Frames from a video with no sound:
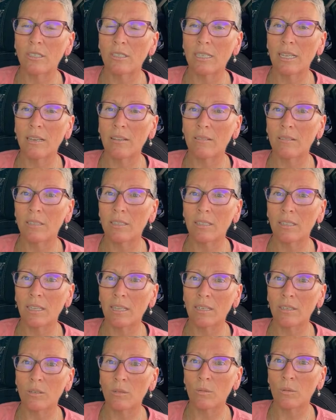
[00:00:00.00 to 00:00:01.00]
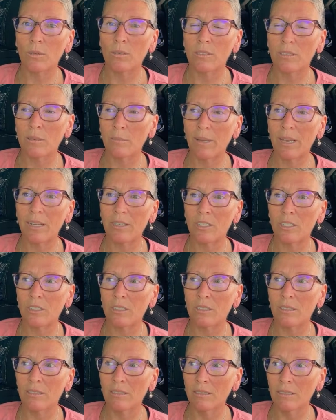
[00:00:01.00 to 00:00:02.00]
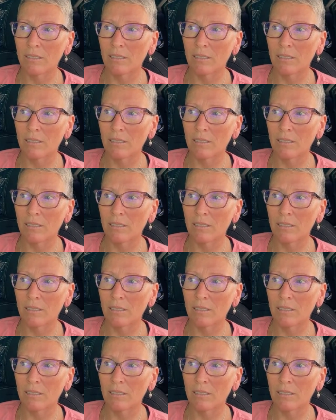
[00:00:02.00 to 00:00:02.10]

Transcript: down to like towards Sebastian.